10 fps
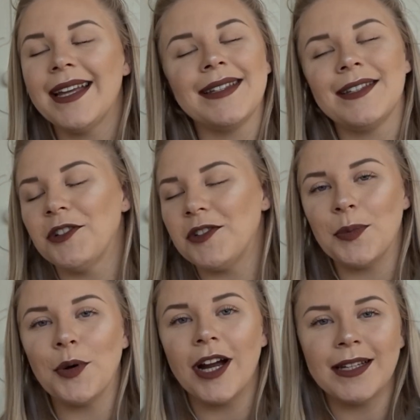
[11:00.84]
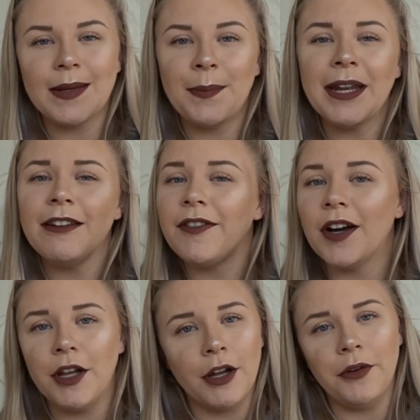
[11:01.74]
it's no surprise,
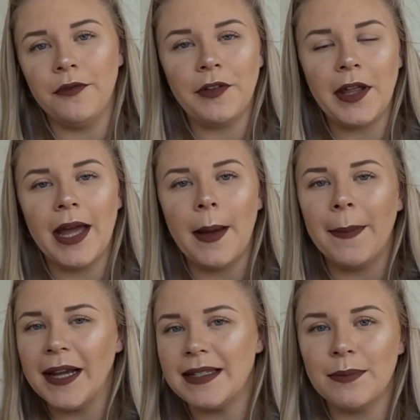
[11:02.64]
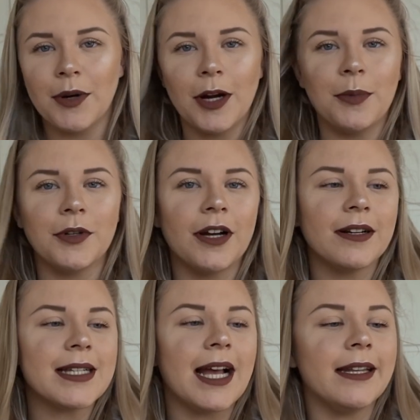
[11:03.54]
Benefit are known for their amazing brow
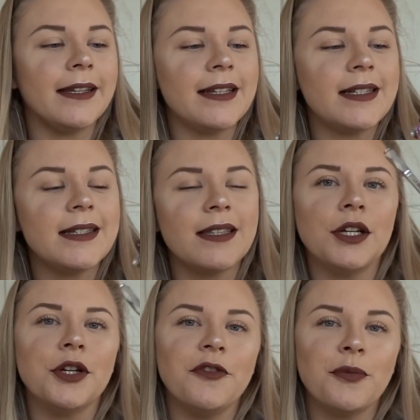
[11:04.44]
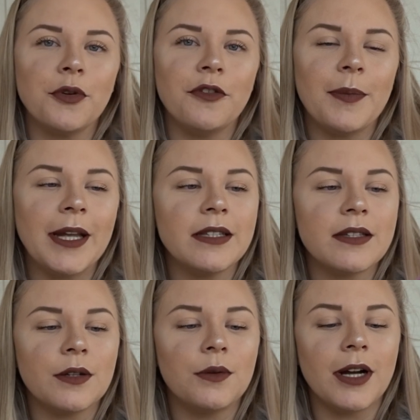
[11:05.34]
products, and this is the Goof Proof
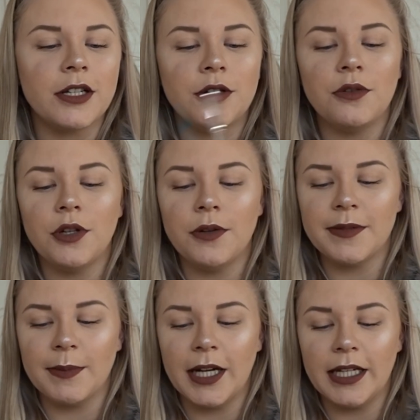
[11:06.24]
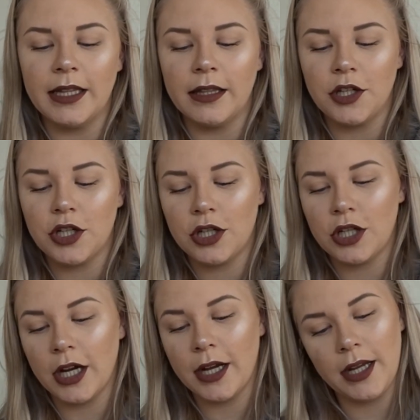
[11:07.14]
pencil. I do use mine in the
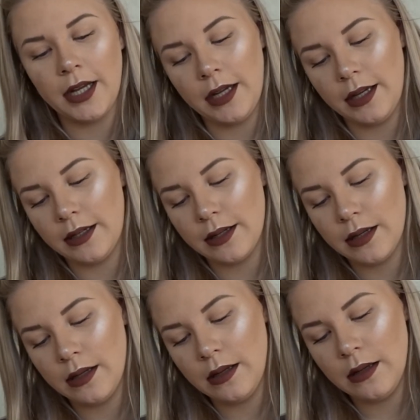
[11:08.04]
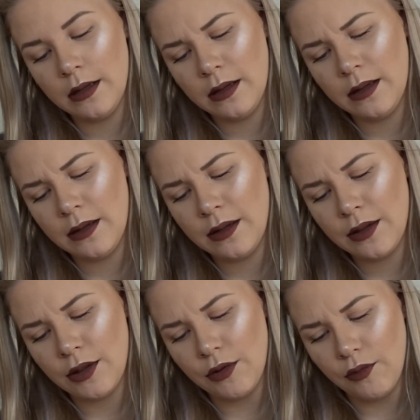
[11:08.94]
shade
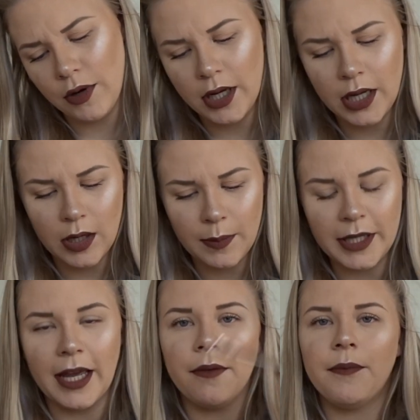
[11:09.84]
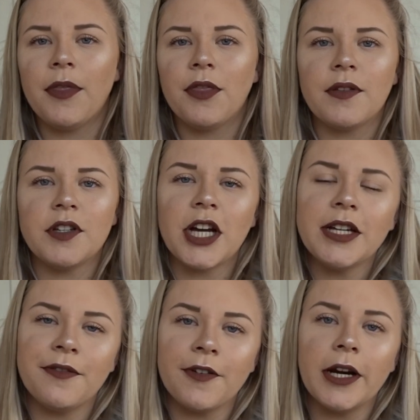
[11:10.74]
3. It's
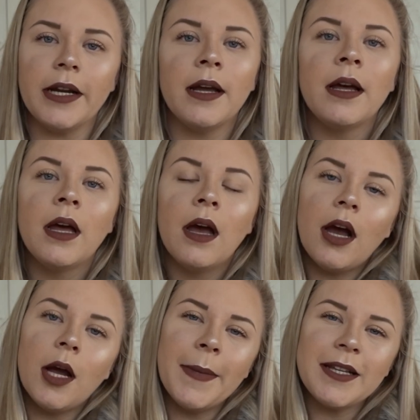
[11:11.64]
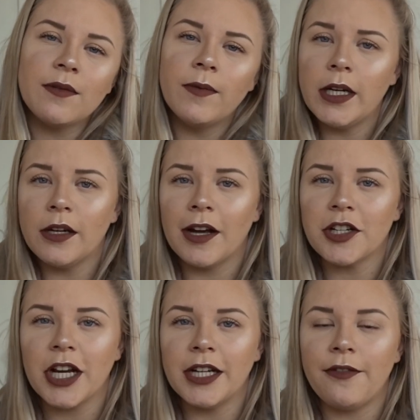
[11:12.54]
a really
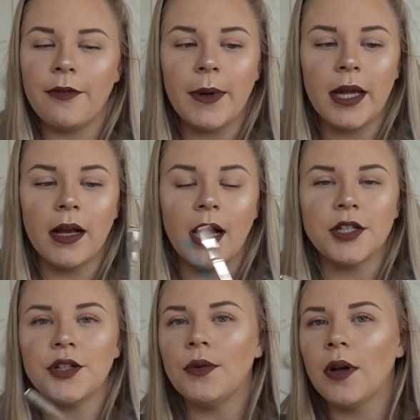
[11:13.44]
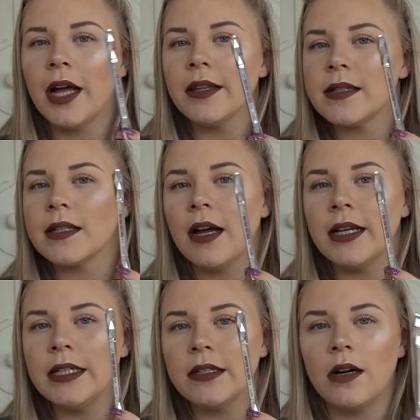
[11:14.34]
nice shade for me. I do like the
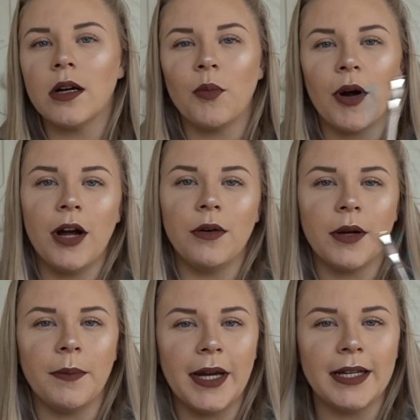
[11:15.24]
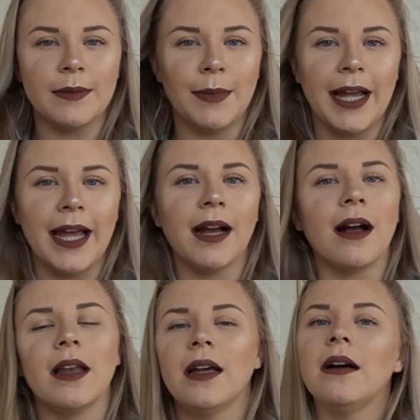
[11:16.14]
slightly darker brow compared to my hair
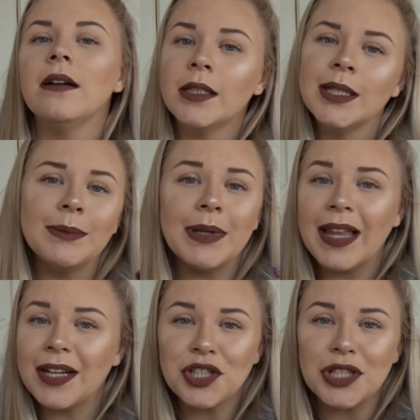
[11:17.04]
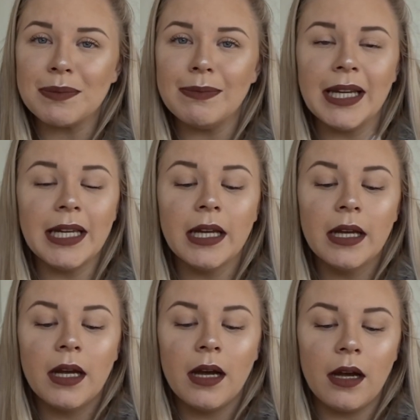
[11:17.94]
color, but that's just me.
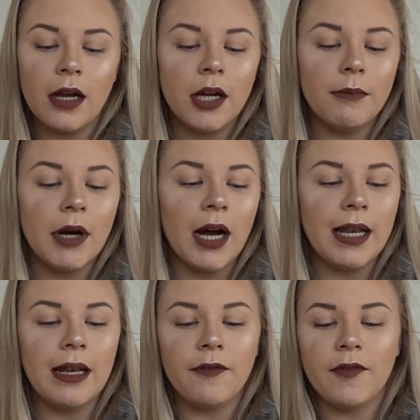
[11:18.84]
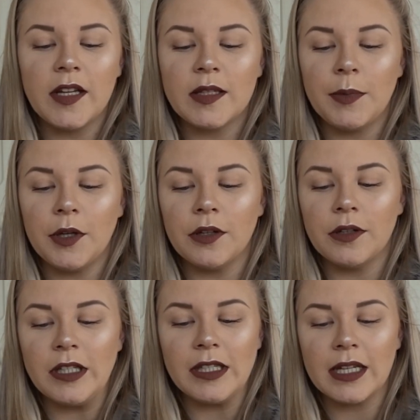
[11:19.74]
I love this
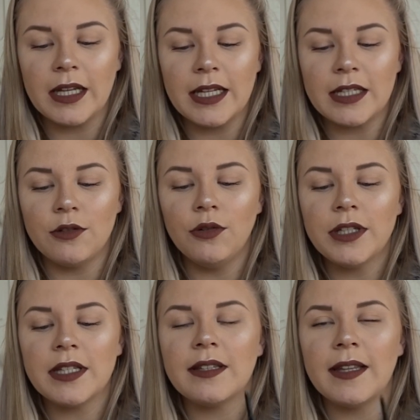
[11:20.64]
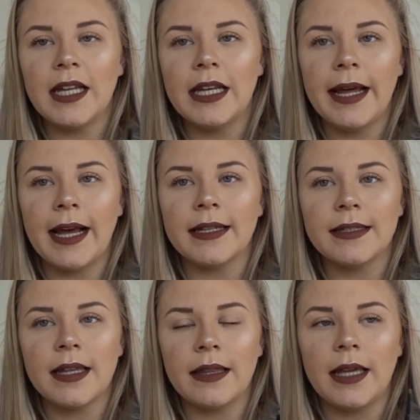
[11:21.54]
because it's not as thin
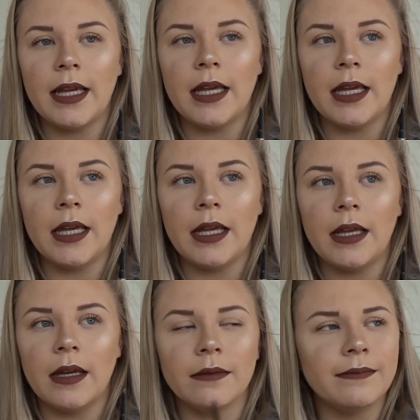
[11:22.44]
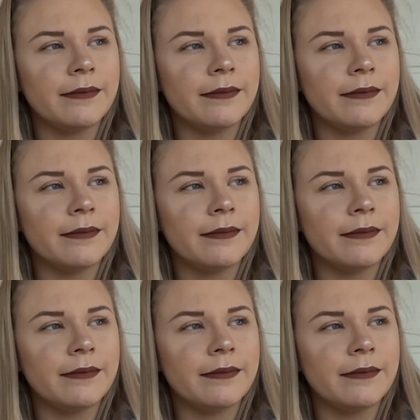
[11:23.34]
as the